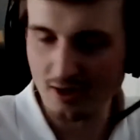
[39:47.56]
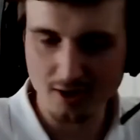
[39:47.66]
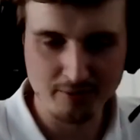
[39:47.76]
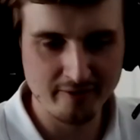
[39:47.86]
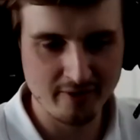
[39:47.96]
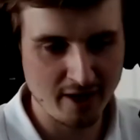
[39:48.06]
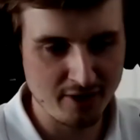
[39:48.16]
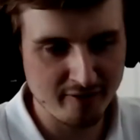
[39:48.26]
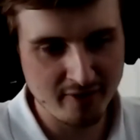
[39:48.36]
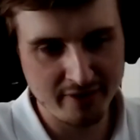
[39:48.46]
with
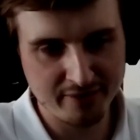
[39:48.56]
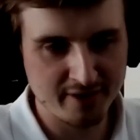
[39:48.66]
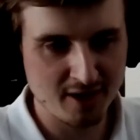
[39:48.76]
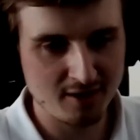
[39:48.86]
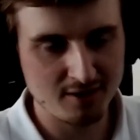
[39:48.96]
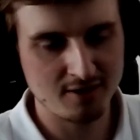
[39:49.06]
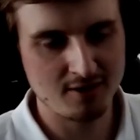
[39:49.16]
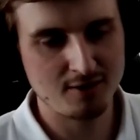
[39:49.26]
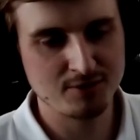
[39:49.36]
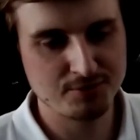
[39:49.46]
another antenna,
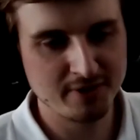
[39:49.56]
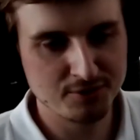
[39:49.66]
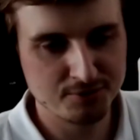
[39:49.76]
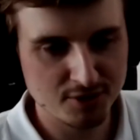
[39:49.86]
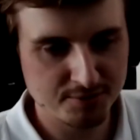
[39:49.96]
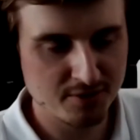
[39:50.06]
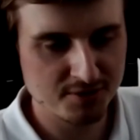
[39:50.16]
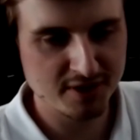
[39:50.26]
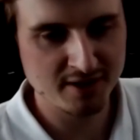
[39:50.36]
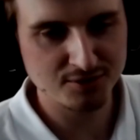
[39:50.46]
which will transmit the
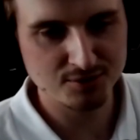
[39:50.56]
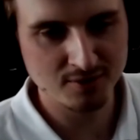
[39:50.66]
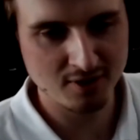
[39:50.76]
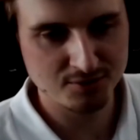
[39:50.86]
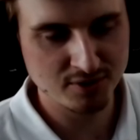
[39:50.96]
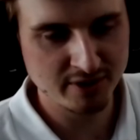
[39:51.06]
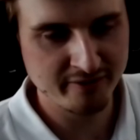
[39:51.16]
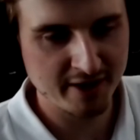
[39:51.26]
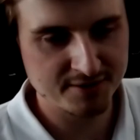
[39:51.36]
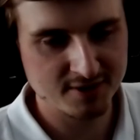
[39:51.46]
signal to, to the
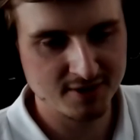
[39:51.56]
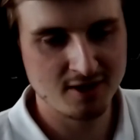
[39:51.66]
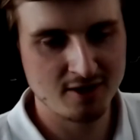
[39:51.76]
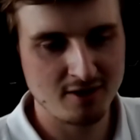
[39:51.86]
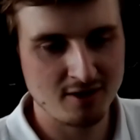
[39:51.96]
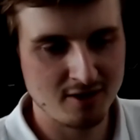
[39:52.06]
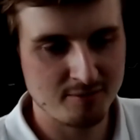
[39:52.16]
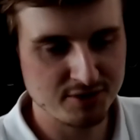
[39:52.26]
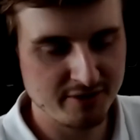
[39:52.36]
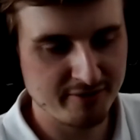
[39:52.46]
device
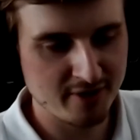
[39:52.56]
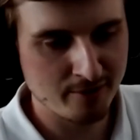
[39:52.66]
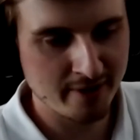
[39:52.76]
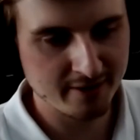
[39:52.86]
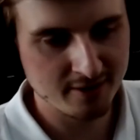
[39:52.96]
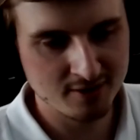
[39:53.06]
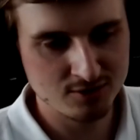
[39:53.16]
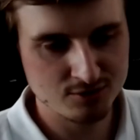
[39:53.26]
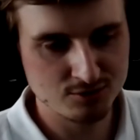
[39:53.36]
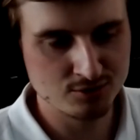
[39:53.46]
pretty far away
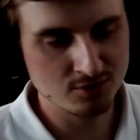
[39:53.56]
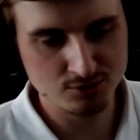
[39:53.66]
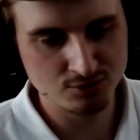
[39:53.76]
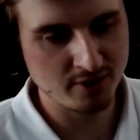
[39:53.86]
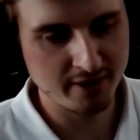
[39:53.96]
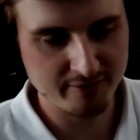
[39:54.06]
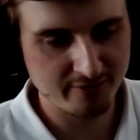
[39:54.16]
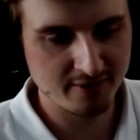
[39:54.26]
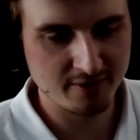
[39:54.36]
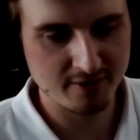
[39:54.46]
to try if
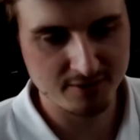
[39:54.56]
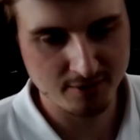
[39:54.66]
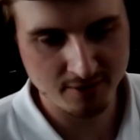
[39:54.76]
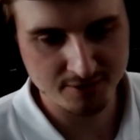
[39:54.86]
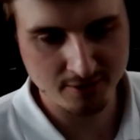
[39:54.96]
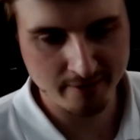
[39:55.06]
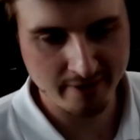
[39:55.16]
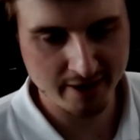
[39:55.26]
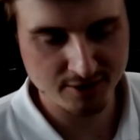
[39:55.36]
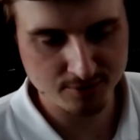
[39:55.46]
the, the, the
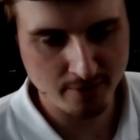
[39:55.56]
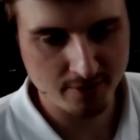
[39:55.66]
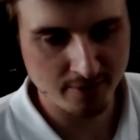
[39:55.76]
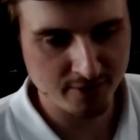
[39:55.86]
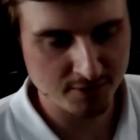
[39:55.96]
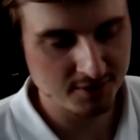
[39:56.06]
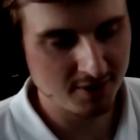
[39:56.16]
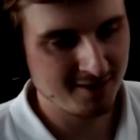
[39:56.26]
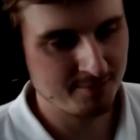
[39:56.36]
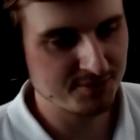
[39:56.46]
relays work or not.
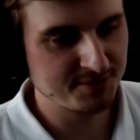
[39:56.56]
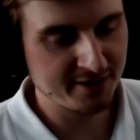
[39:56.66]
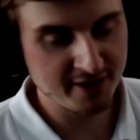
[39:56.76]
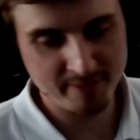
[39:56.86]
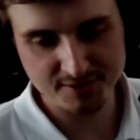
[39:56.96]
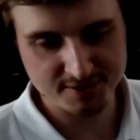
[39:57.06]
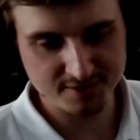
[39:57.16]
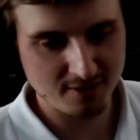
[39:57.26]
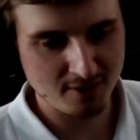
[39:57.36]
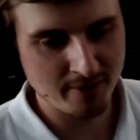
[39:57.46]
But that depends
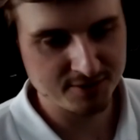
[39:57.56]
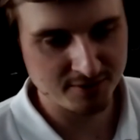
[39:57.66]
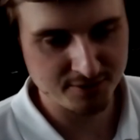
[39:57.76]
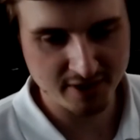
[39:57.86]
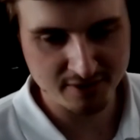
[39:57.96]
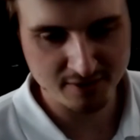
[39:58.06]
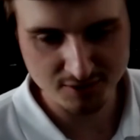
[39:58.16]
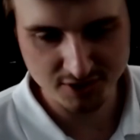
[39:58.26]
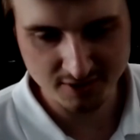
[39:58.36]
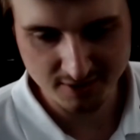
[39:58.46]
always on the technology.